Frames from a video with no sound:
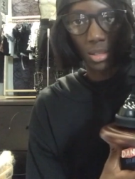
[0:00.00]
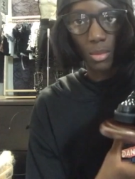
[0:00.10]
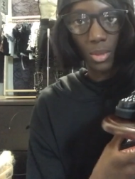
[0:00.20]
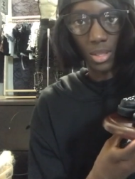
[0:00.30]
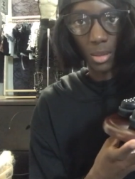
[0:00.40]

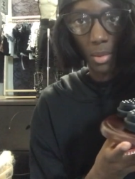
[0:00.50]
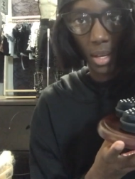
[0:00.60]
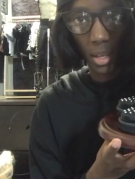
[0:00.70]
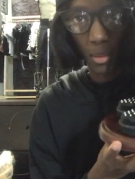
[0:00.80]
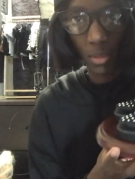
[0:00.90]
someone to
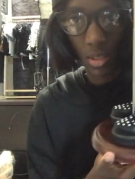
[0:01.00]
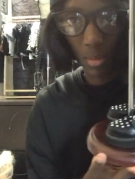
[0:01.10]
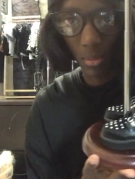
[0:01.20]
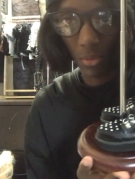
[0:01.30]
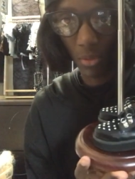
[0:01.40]
make him
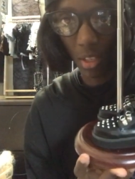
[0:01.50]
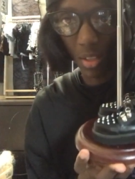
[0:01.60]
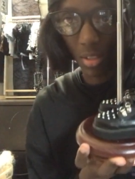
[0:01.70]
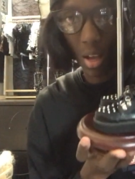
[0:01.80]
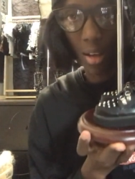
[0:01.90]
some
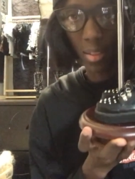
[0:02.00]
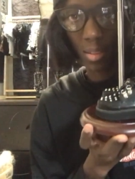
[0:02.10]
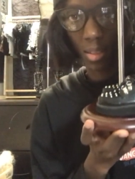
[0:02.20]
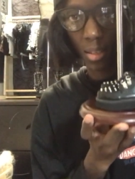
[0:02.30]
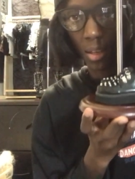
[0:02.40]
fitted socks